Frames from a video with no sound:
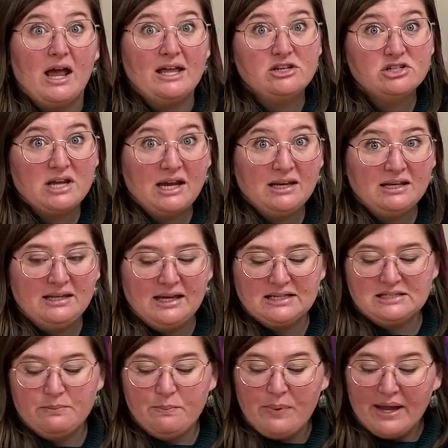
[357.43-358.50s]
educated guess
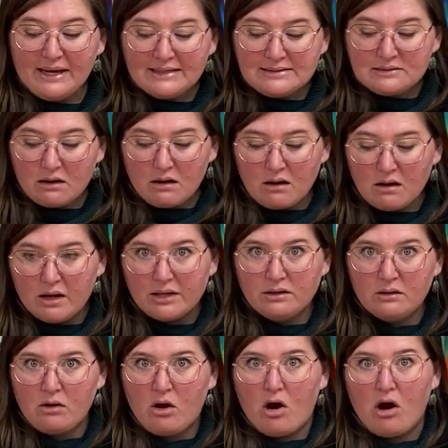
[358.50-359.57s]
based
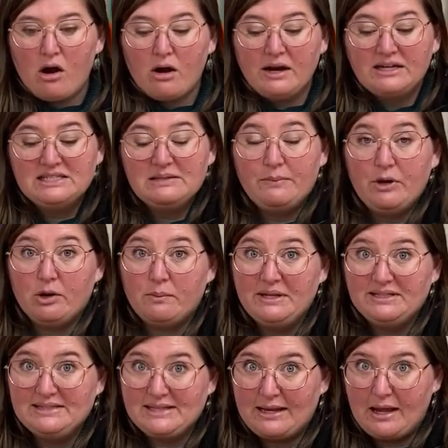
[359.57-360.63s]
on our
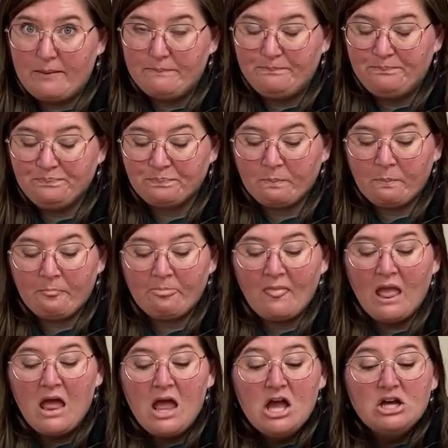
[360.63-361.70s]
experiment setup.
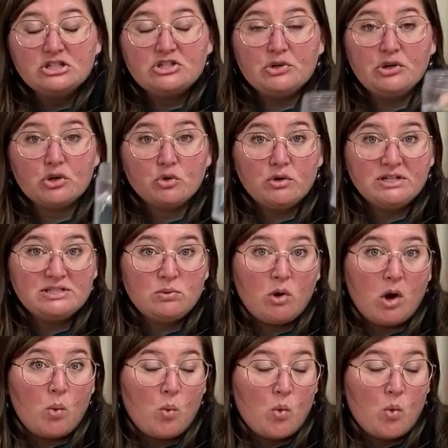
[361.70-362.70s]
So you're going to want